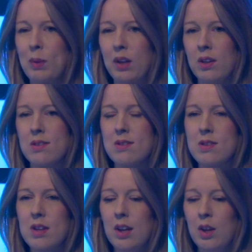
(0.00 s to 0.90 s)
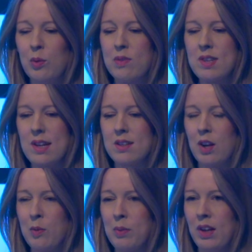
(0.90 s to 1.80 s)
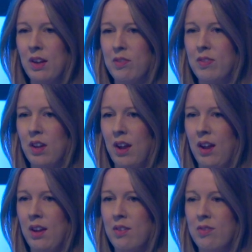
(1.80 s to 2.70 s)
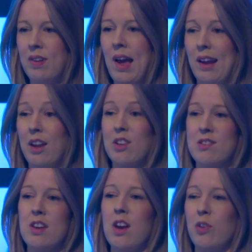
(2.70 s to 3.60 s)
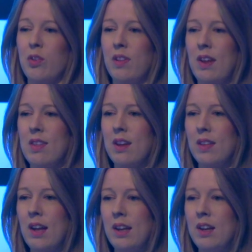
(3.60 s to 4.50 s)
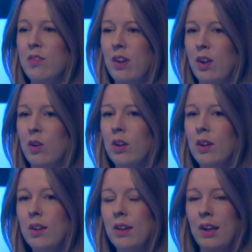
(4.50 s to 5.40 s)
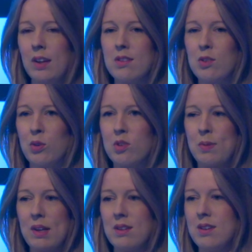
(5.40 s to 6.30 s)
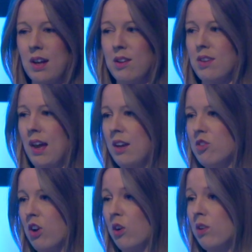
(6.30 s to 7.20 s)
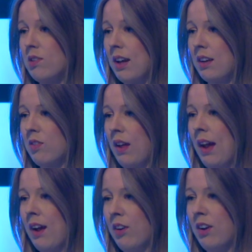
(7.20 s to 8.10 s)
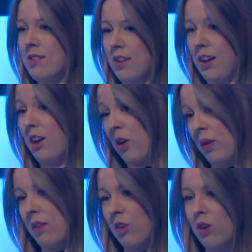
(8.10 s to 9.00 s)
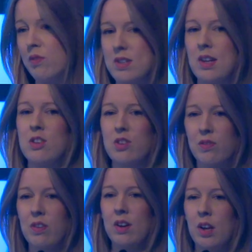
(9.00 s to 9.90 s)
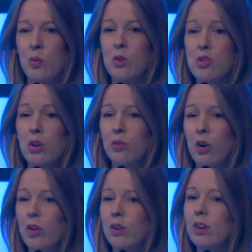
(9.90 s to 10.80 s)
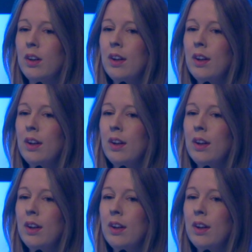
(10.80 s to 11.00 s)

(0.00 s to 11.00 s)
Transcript: because we've set it up that if they flag a concern or that they think they're leaving, it automatically tells the HR contact for that area, so they can go and have a conversation and find out what's gone wrong.